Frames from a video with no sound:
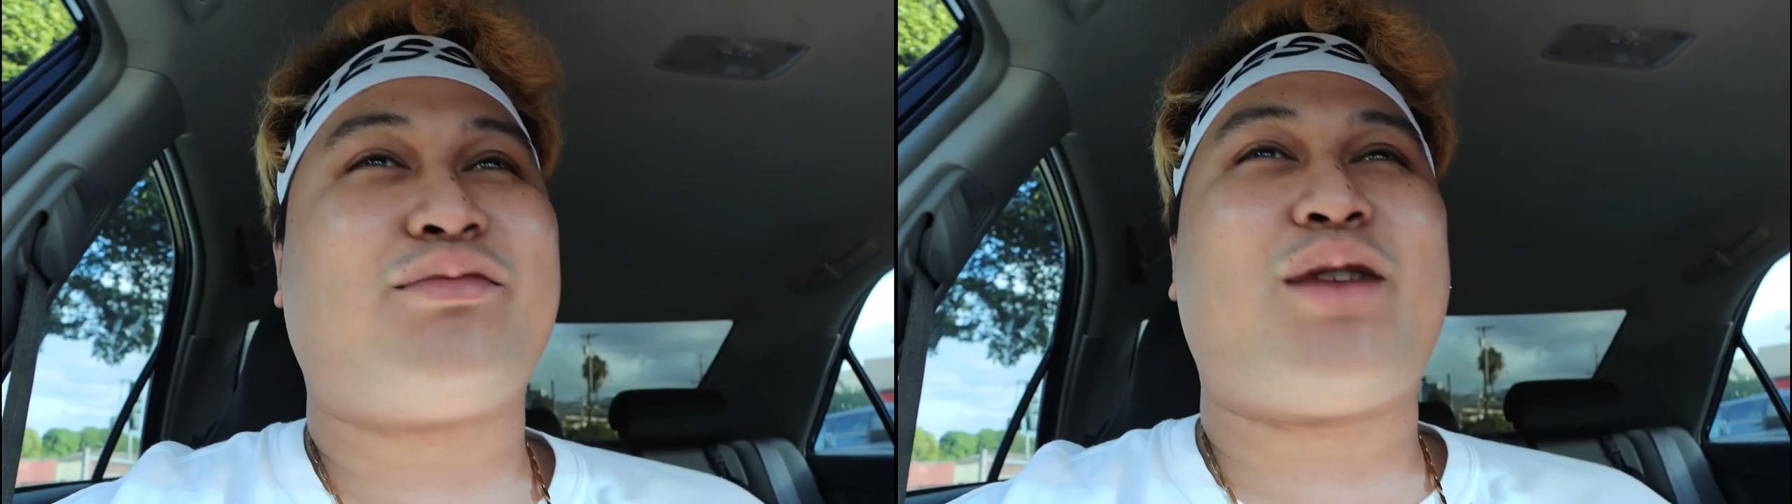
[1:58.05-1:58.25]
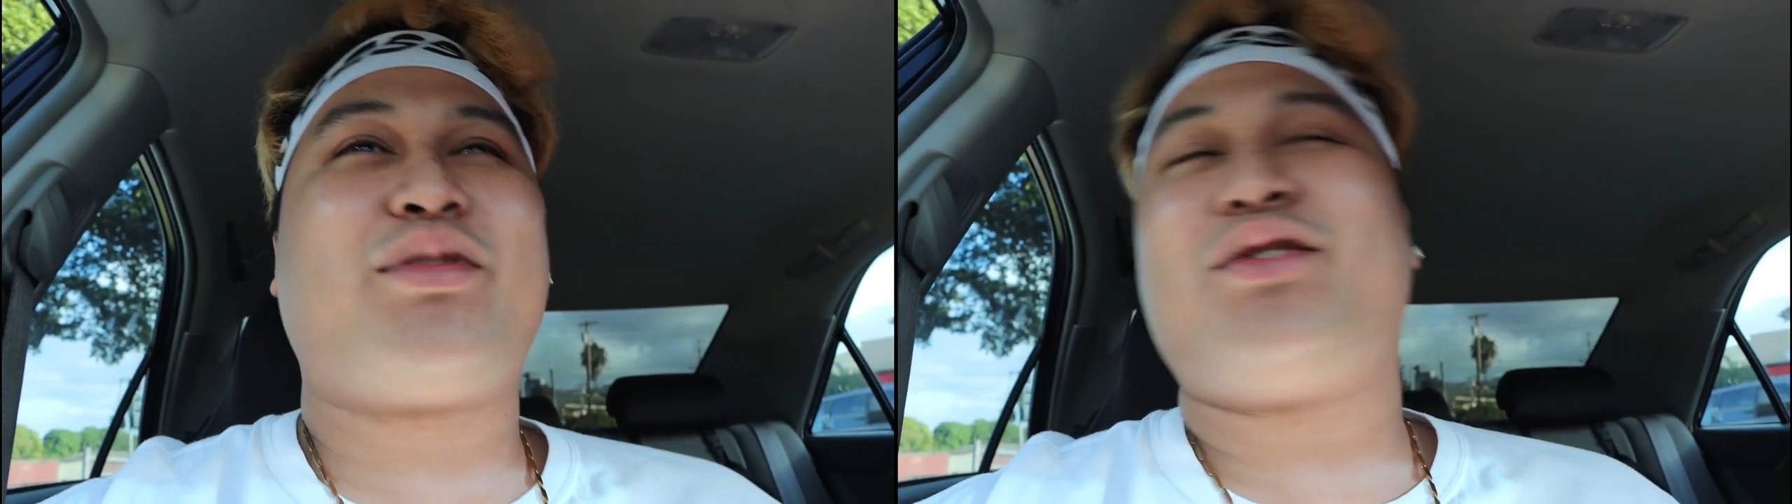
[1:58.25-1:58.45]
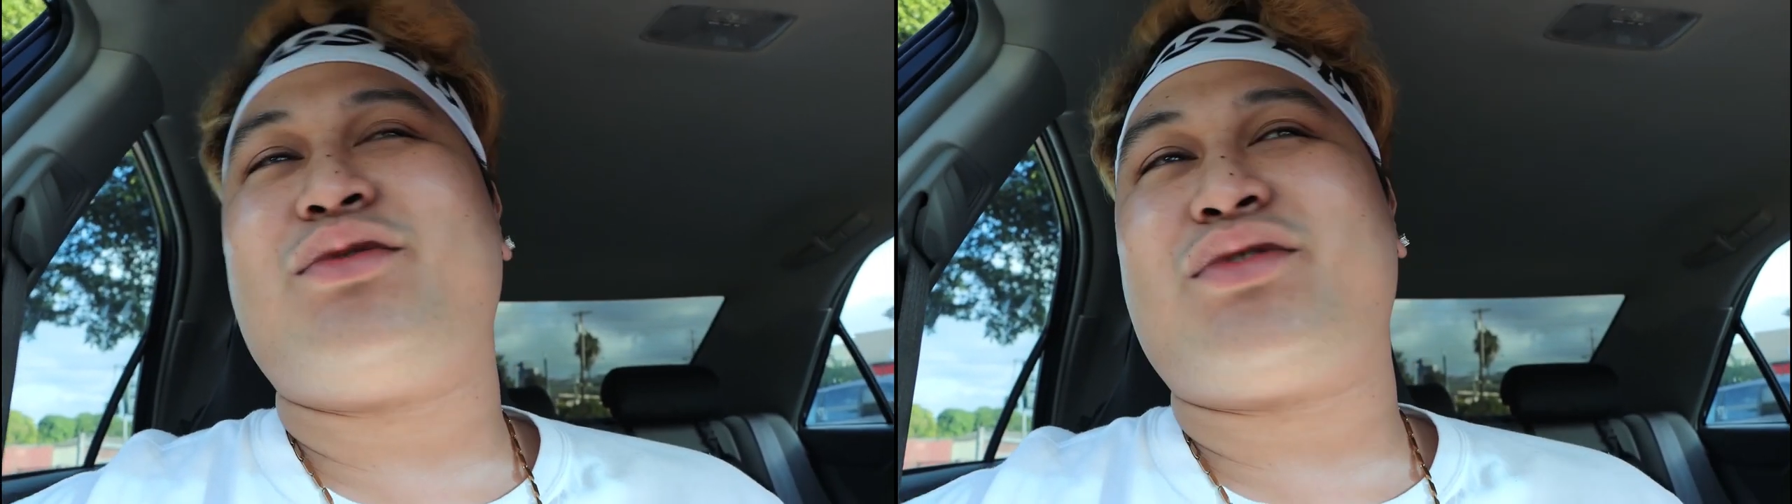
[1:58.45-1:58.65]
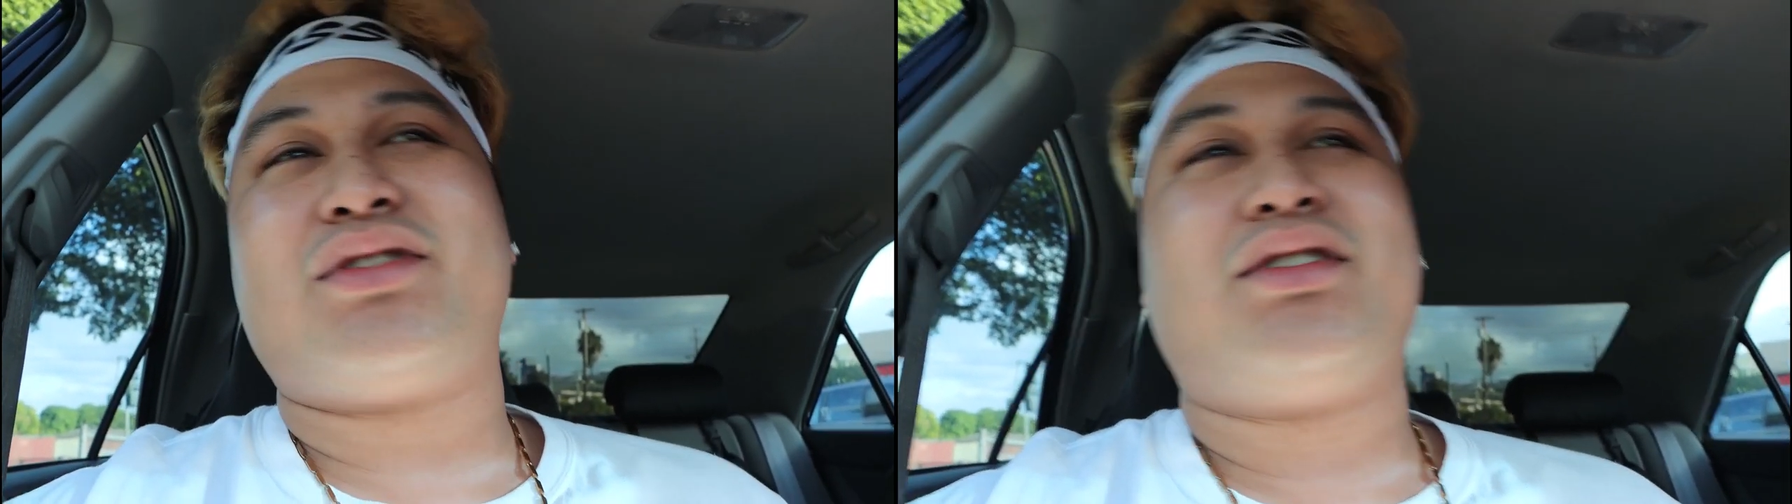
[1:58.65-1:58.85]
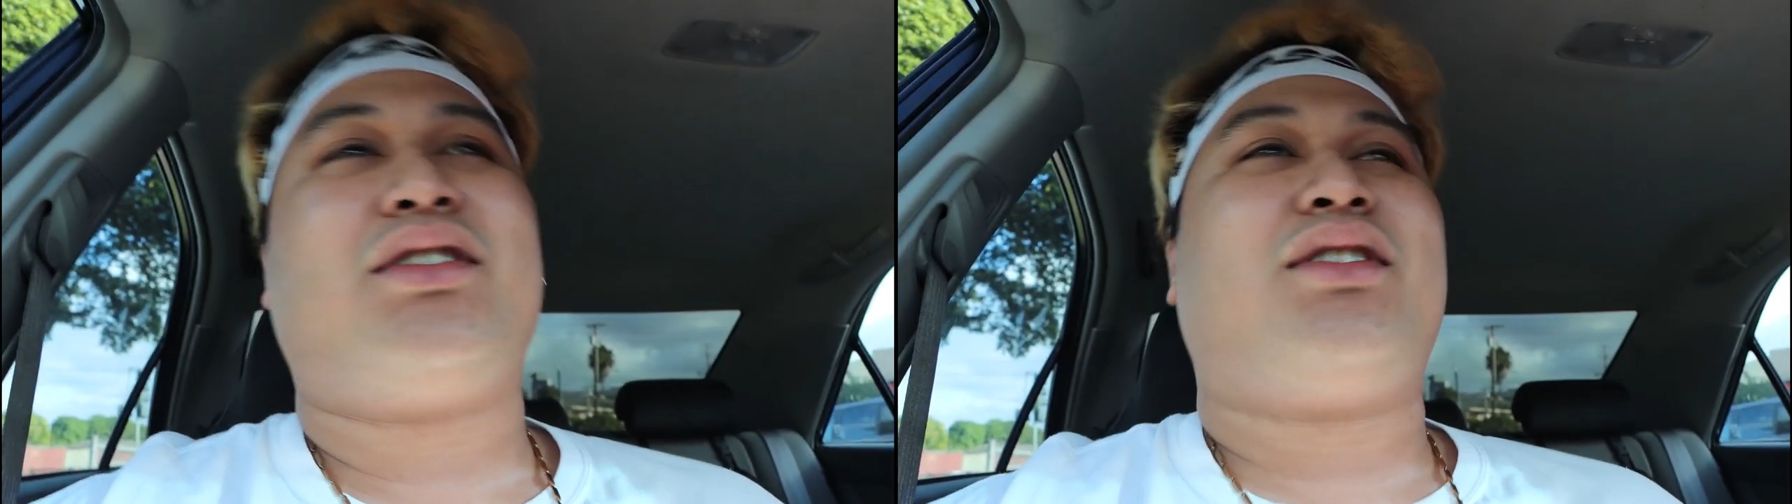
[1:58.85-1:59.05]
barbecues,
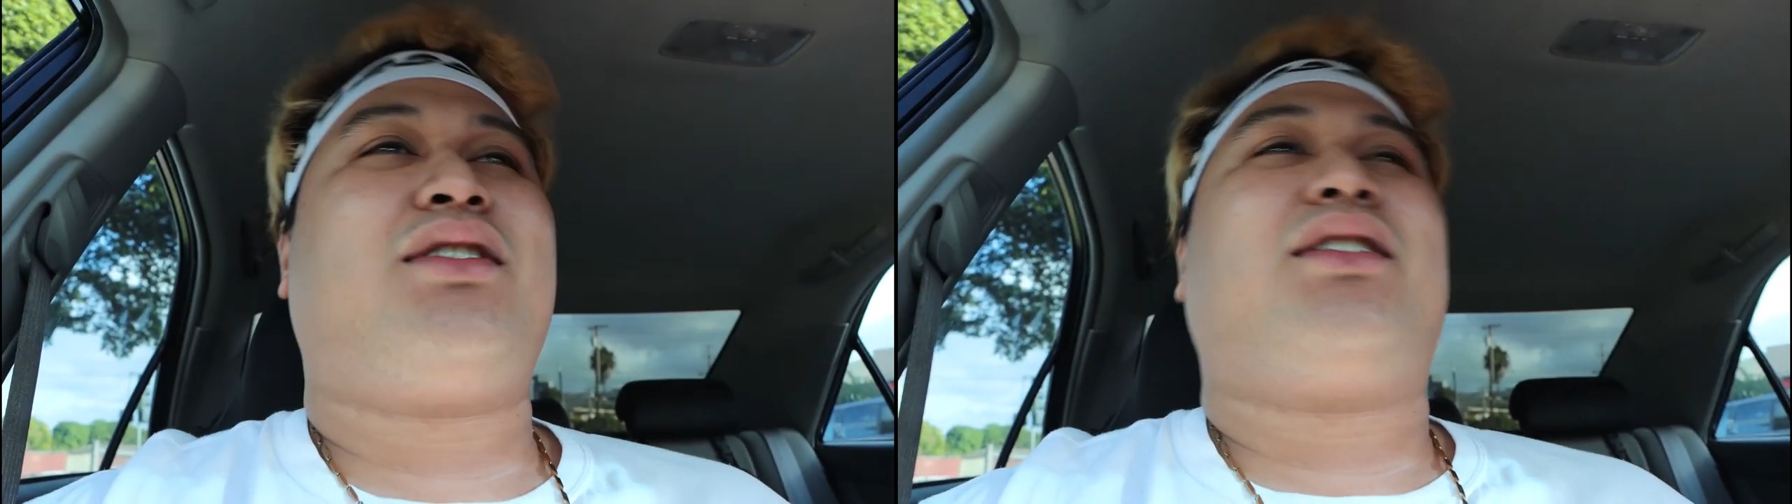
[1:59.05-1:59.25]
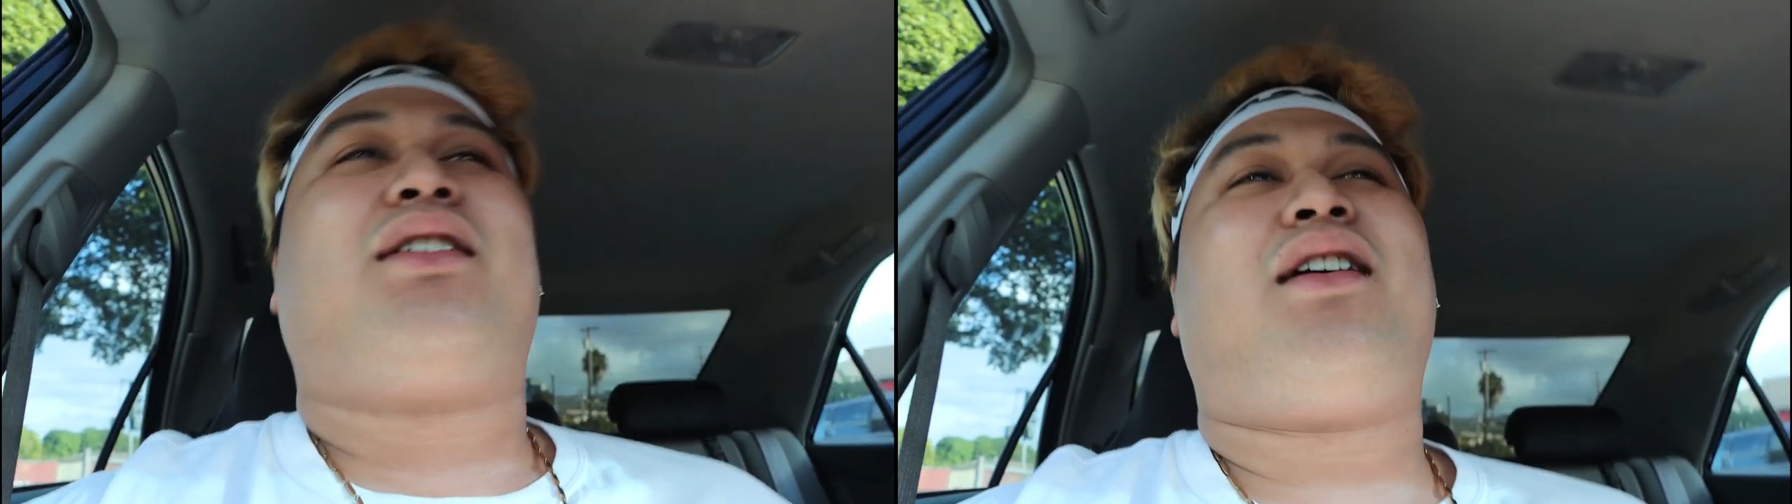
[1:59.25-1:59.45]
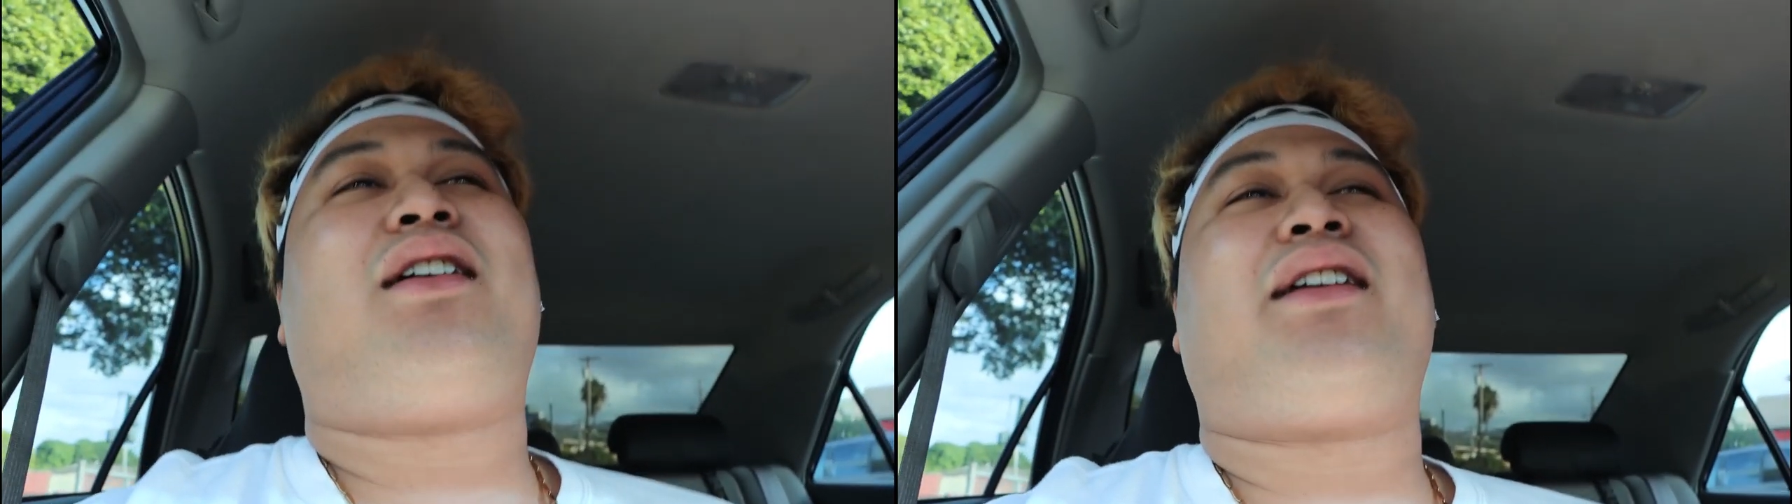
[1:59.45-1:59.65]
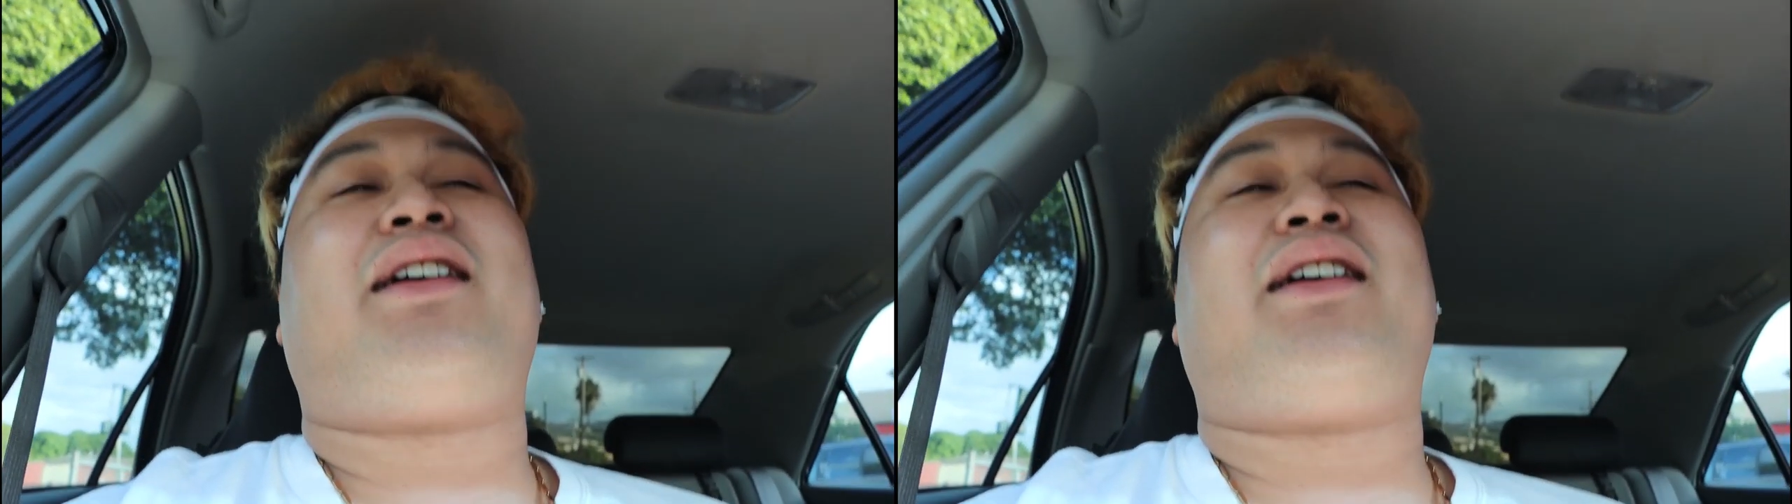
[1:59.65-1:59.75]
all